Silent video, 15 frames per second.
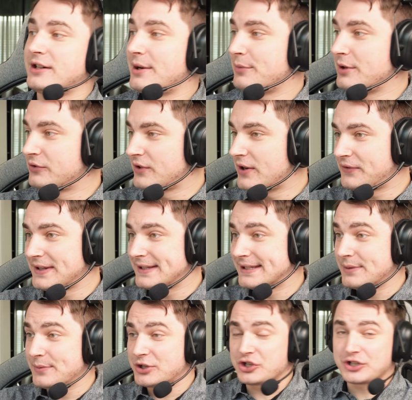are my reference
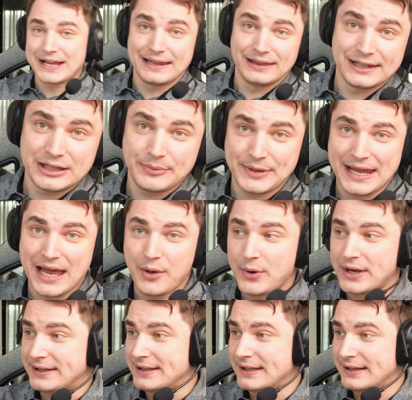images, a little bit how
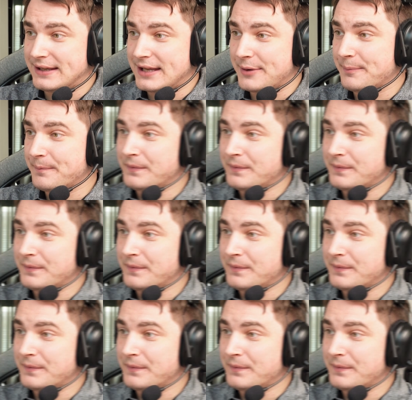I did them.